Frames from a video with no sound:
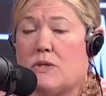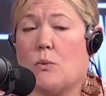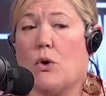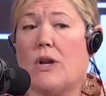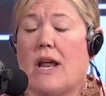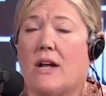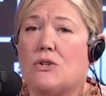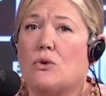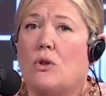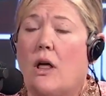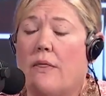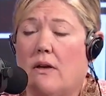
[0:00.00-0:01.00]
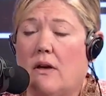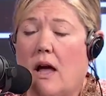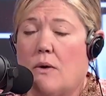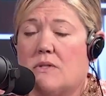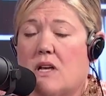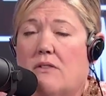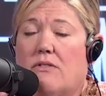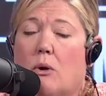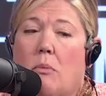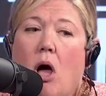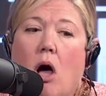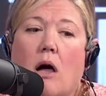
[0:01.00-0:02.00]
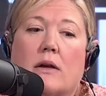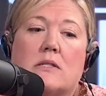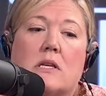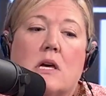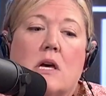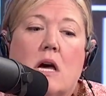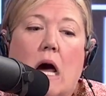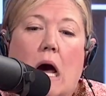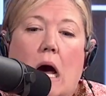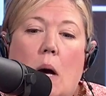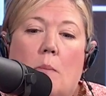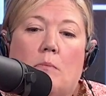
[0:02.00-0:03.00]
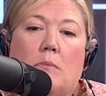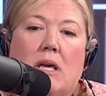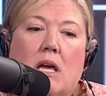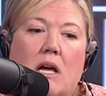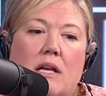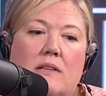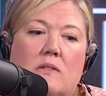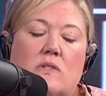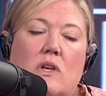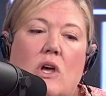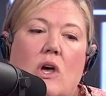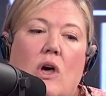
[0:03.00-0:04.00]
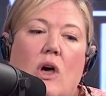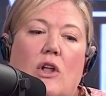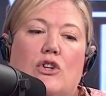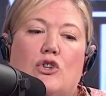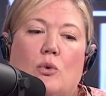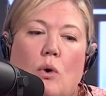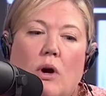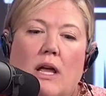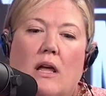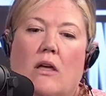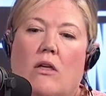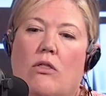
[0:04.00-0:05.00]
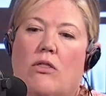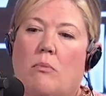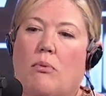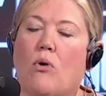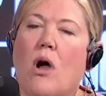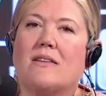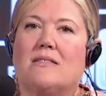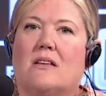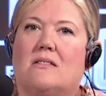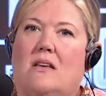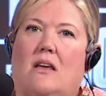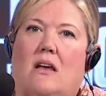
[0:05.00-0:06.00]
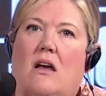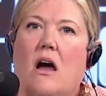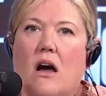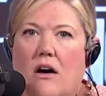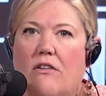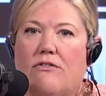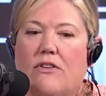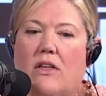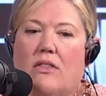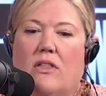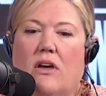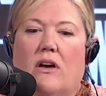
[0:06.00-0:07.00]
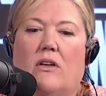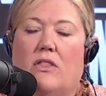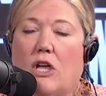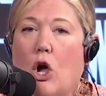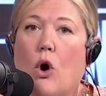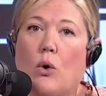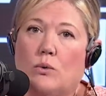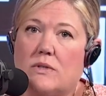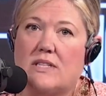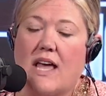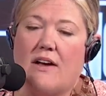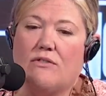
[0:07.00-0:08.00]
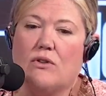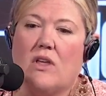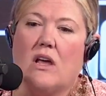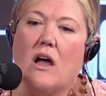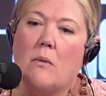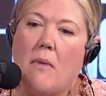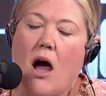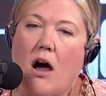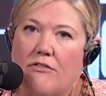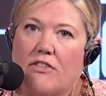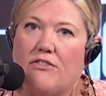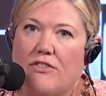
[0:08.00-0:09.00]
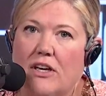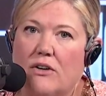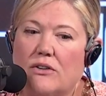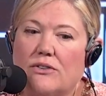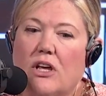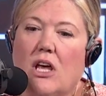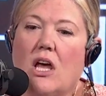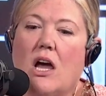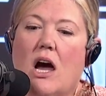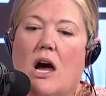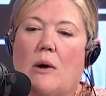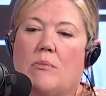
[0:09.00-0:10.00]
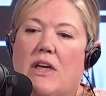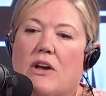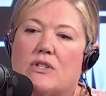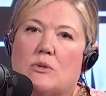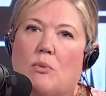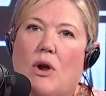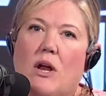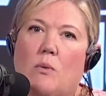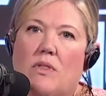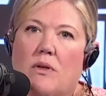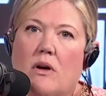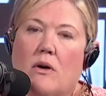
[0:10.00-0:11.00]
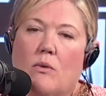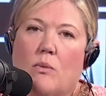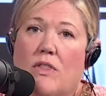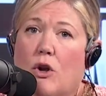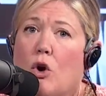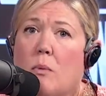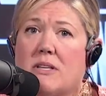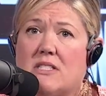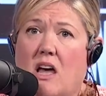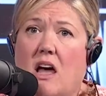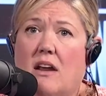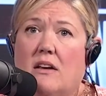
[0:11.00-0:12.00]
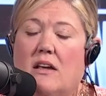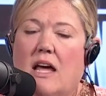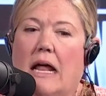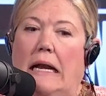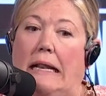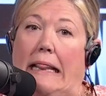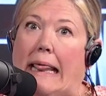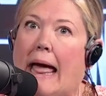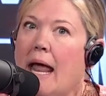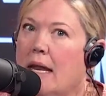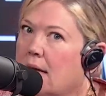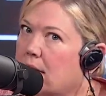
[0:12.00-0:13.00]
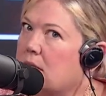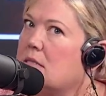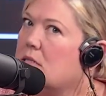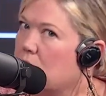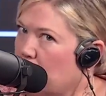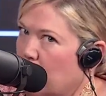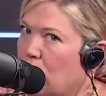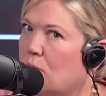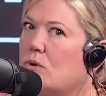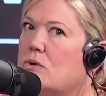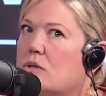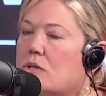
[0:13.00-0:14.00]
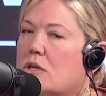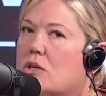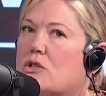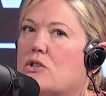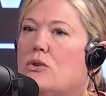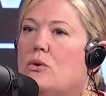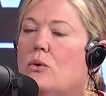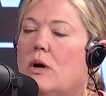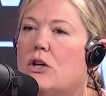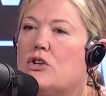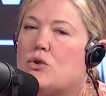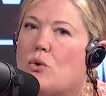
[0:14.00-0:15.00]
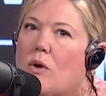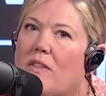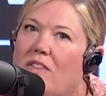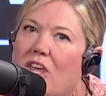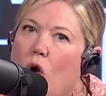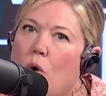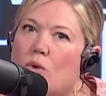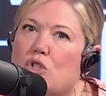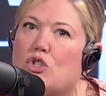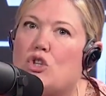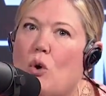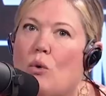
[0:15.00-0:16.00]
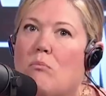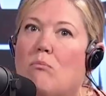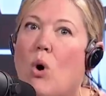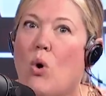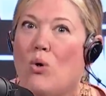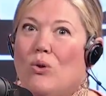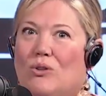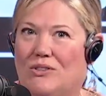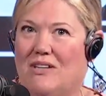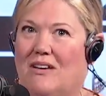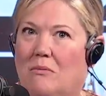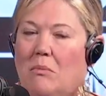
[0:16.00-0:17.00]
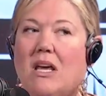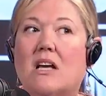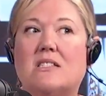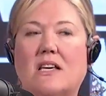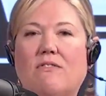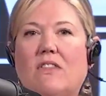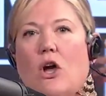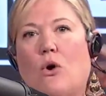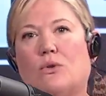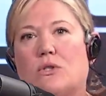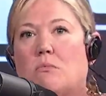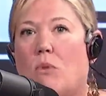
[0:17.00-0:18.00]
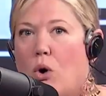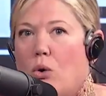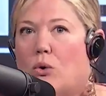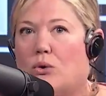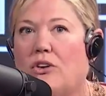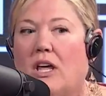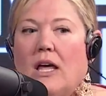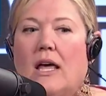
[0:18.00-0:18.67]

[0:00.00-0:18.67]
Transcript: the word natural on the outside of their box um, because during the processing of the the oats after they come off the field, um, they are sprayed with a with an herbicide, and that is used to ensure that the oats don't mold. Because if the oats mold,